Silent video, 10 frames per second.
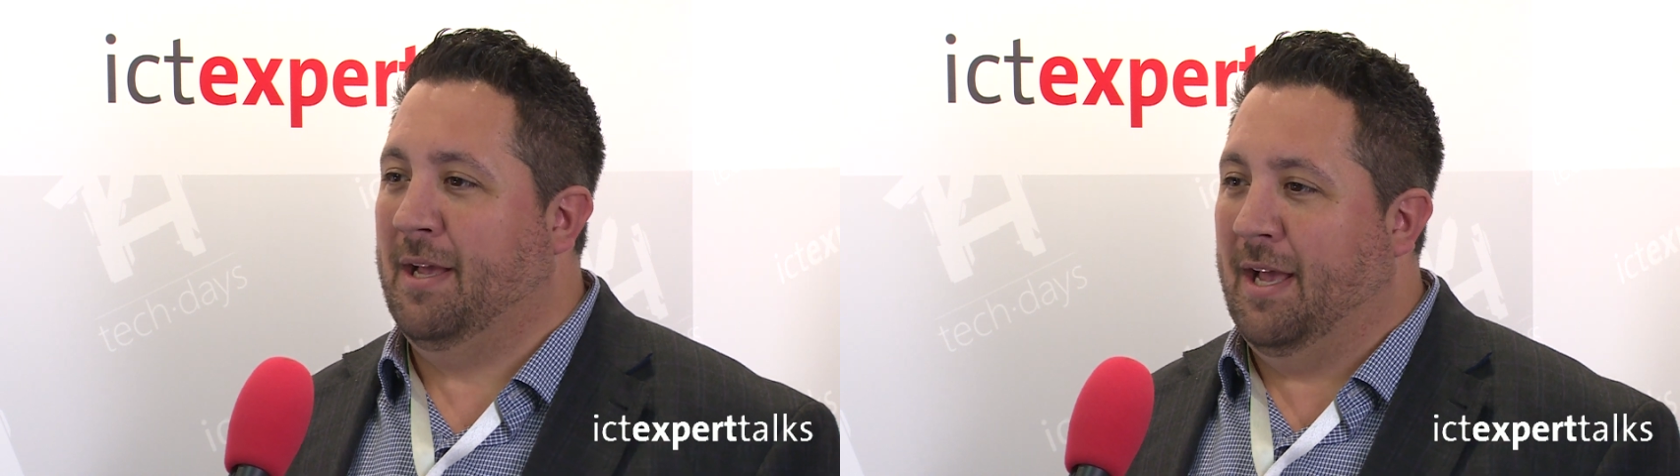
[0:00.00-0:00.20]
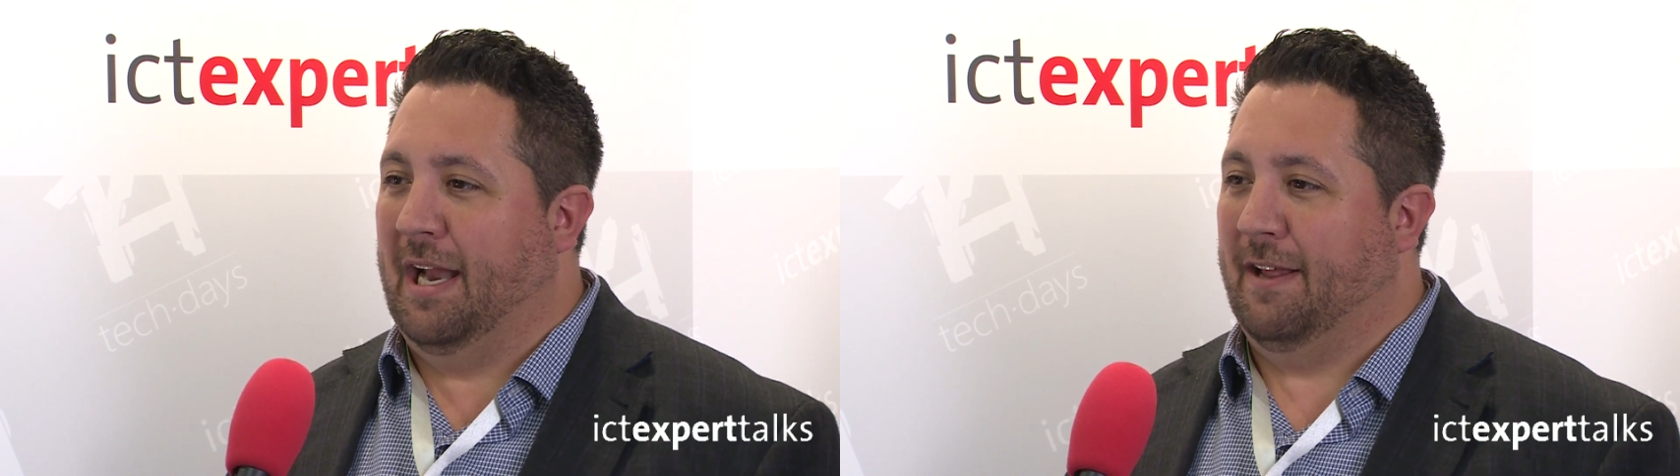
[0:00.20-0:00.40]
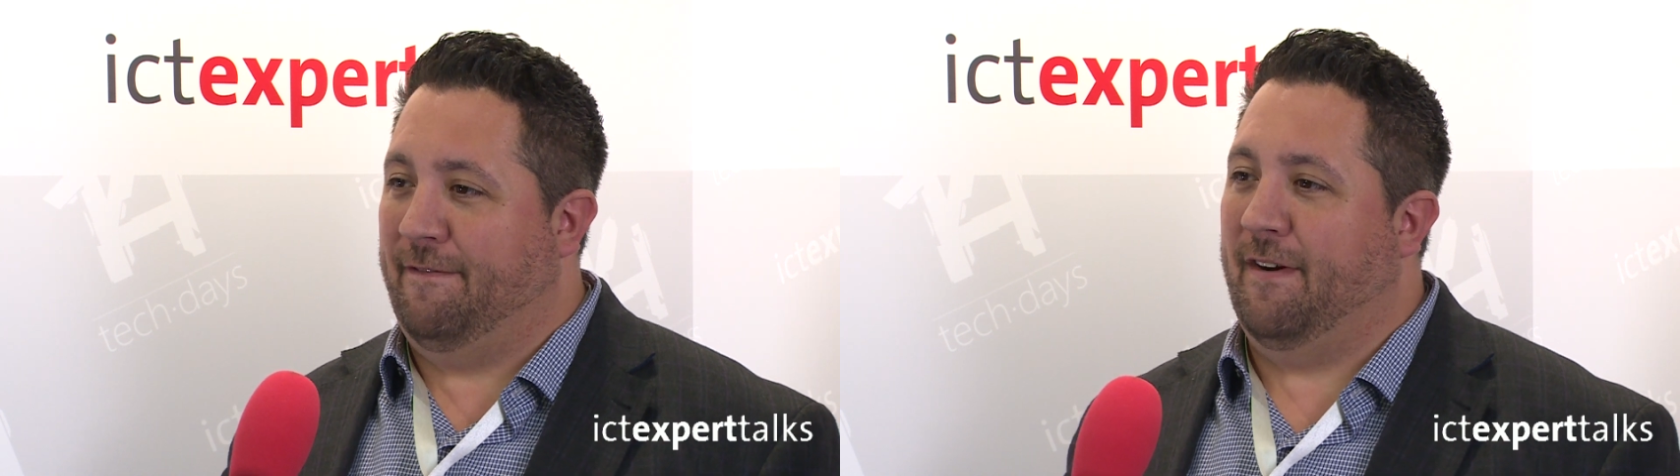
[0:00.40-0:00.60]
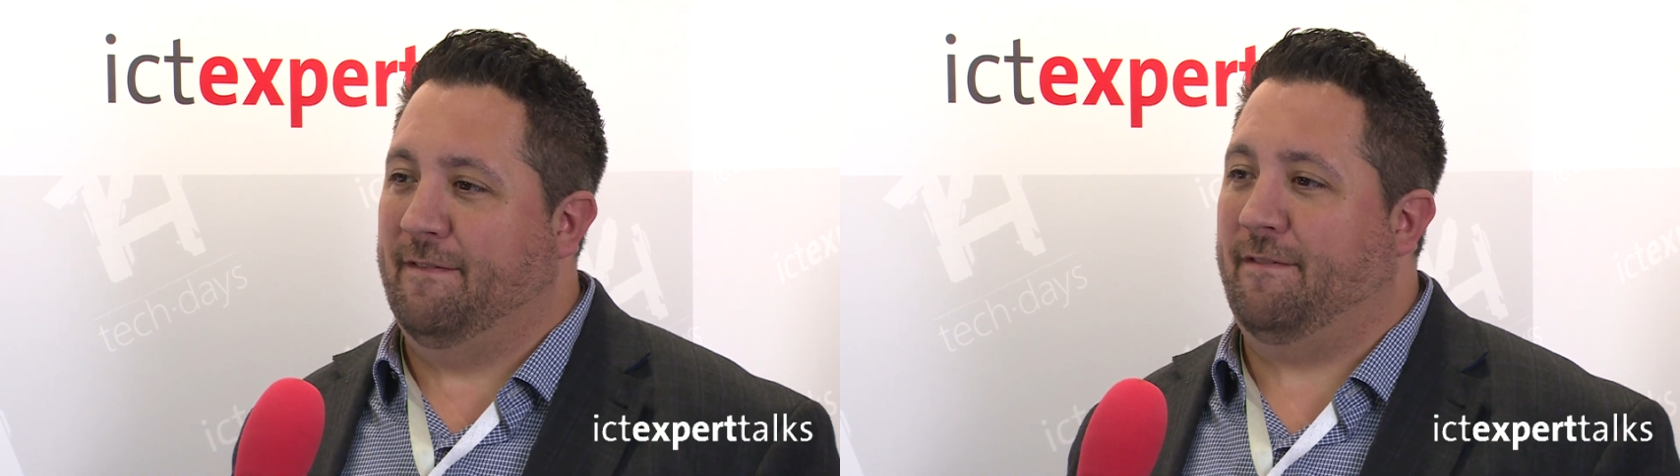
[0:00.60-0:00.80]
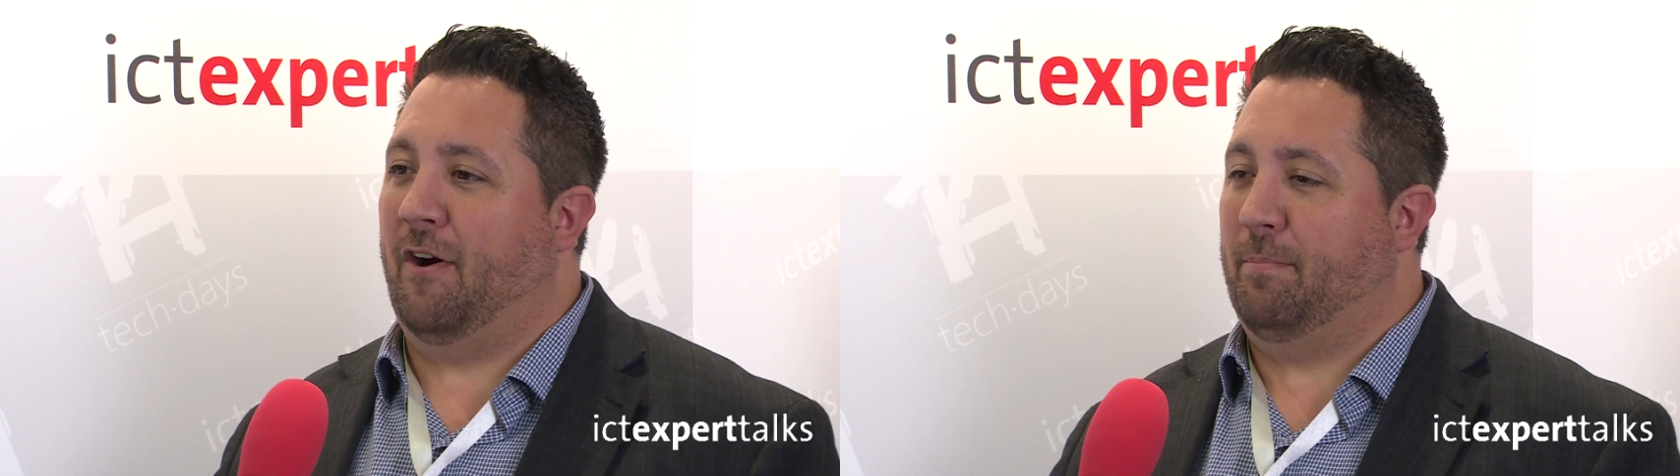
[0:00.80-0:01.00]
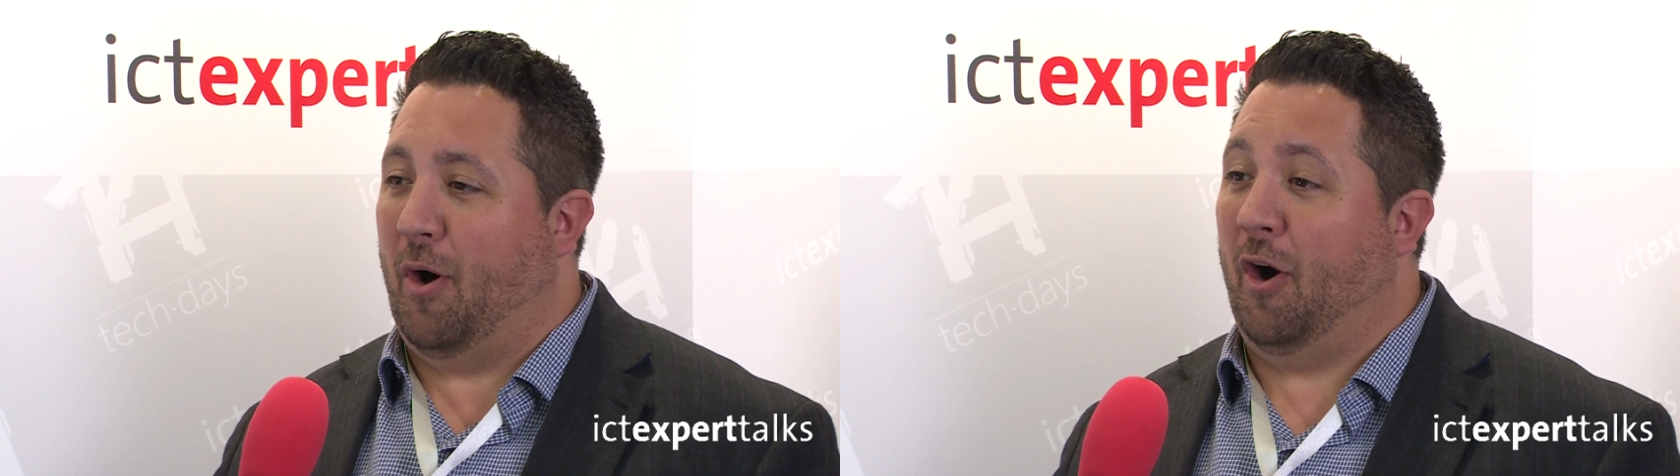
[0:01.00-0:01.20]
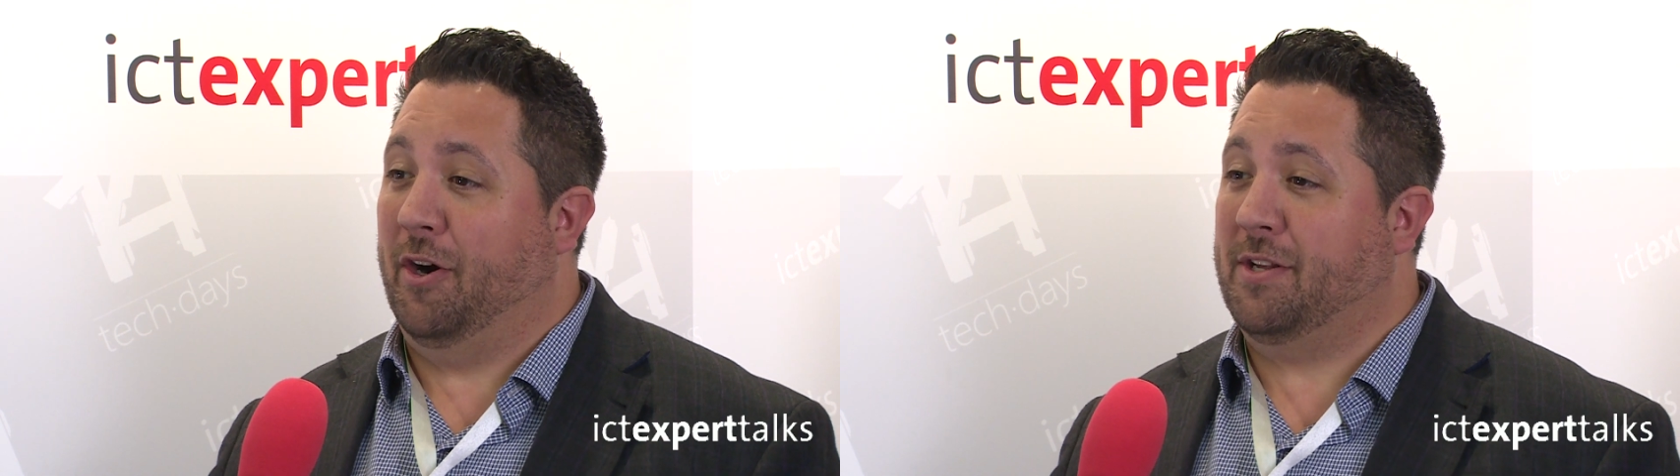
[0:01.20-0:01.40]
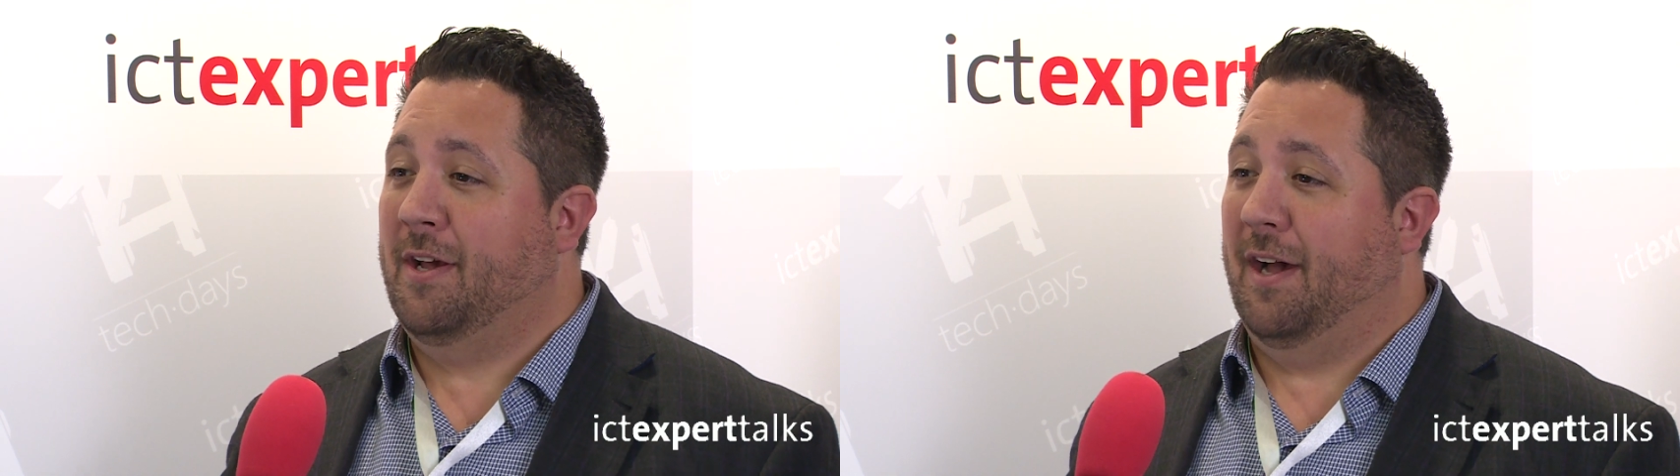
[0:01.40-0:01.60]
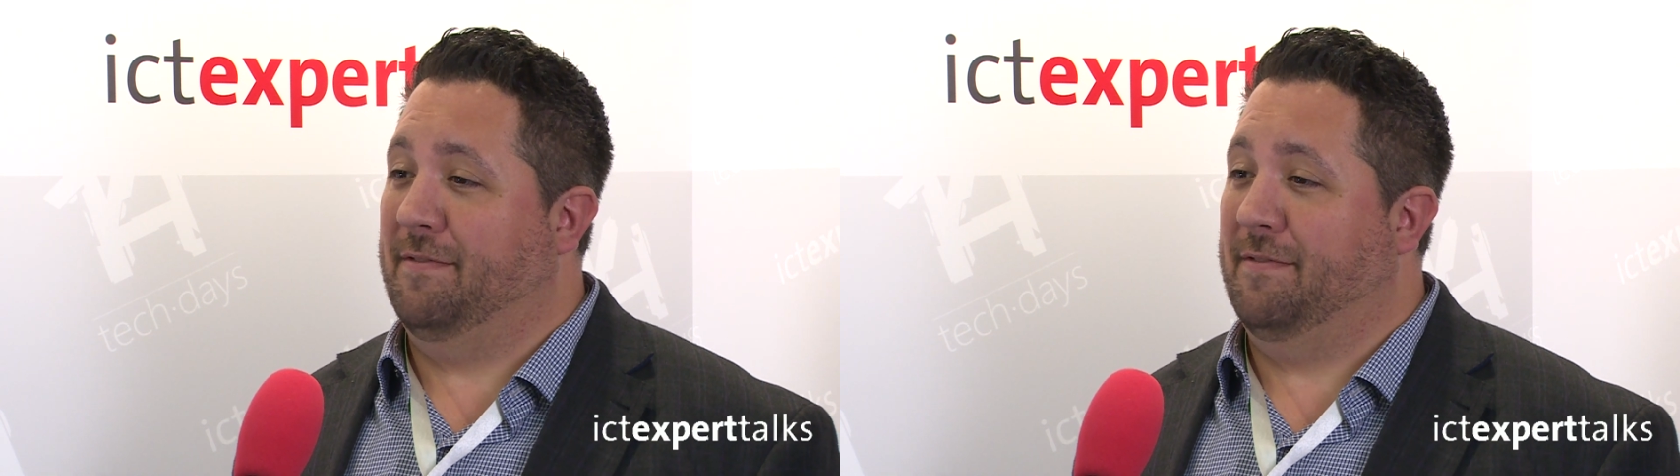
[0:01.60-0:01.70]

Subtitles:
and a fun part of